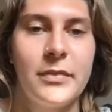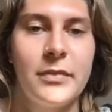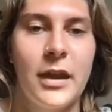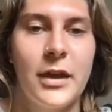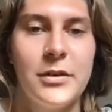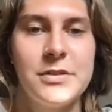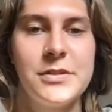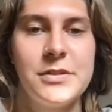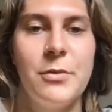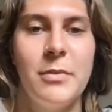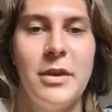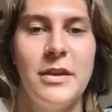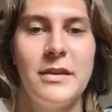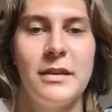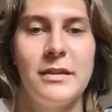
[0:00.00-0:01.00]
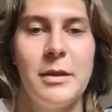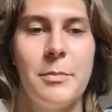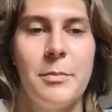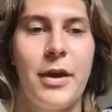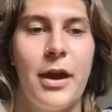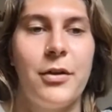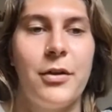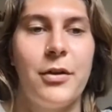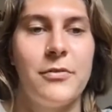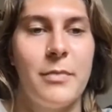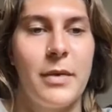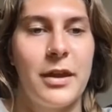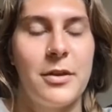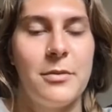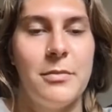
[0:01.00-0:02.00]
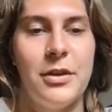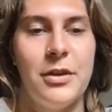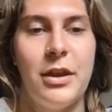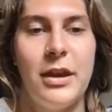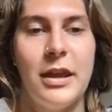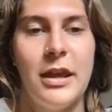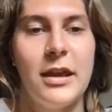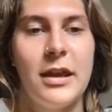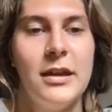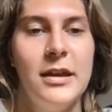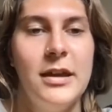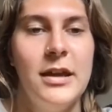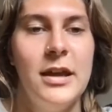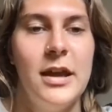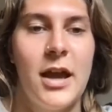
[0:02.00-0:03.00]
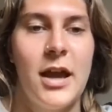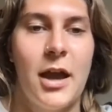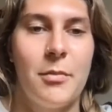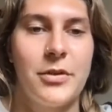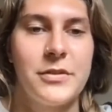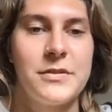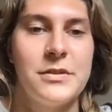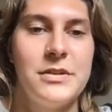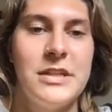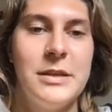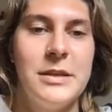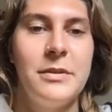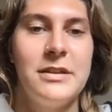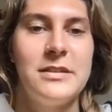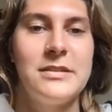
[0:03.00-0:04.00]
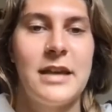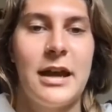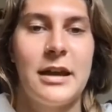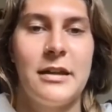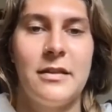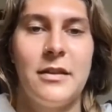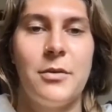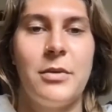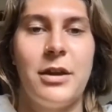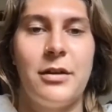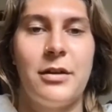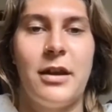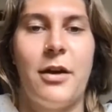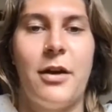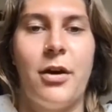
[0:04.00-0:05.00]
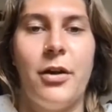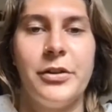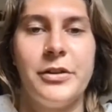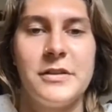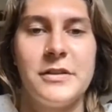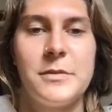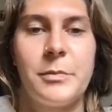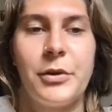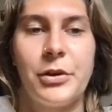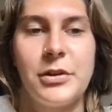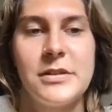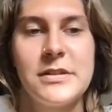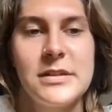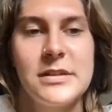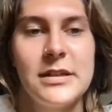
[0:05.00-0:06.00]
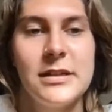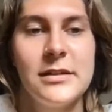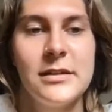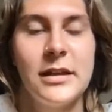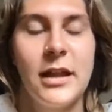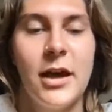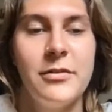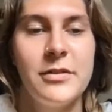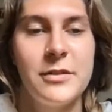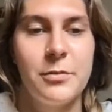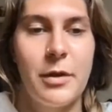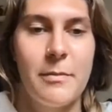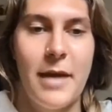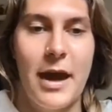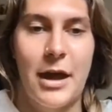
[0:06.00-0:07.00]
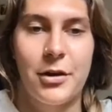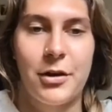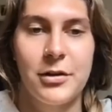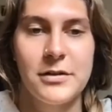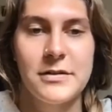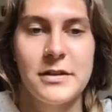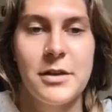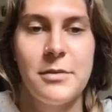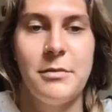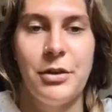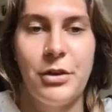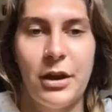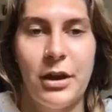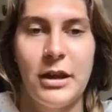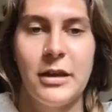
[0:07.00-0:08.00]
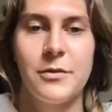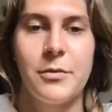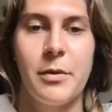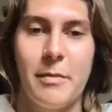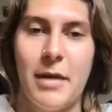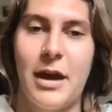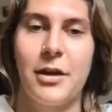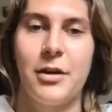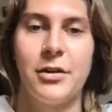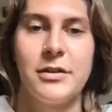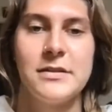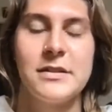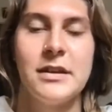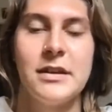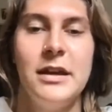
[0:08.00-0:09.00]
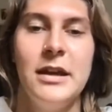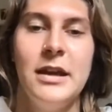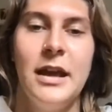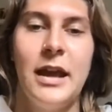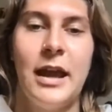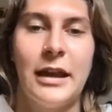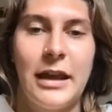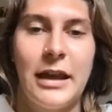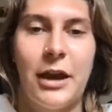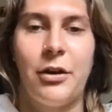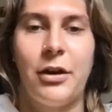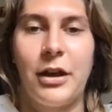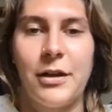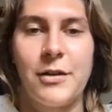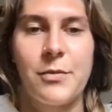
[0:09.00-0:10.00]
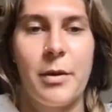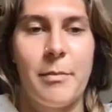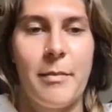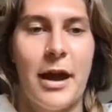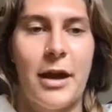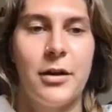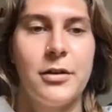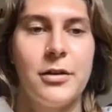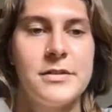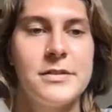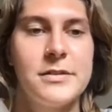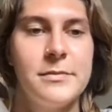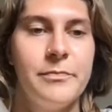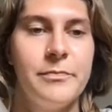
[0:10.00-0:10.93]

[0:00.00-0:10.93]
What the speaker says: I was so amazingly proud of my community. I'm also deeply saddened that we are now all dispersed. Love is what matters, community is what matters, and caring is what matters.